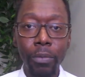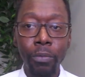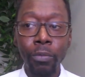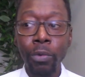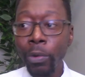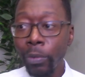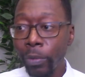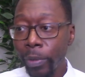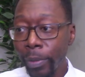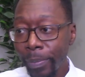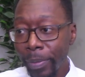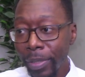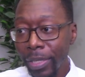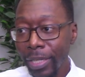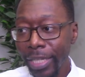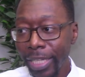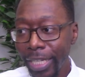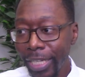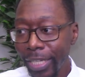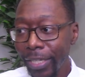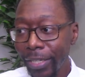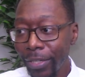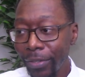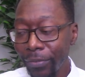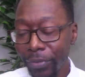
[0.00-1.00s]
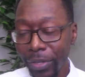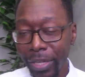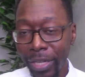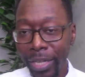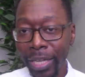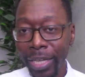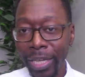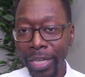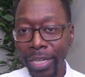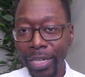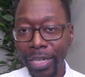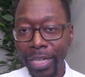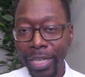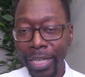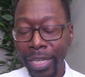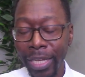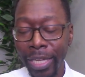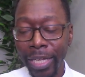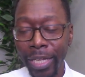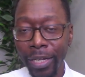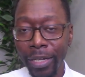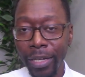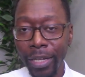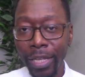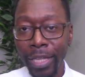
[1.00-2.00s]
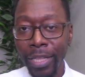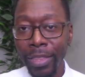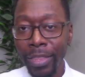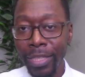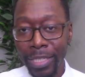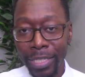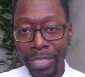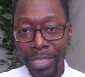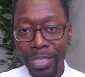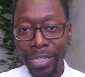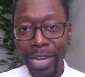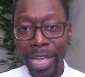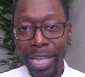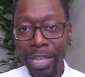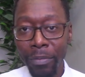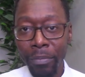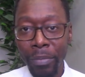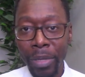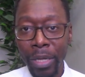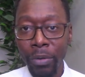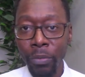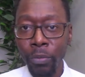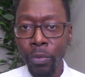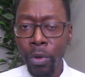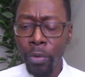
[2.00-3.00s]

Will we believe in this statement?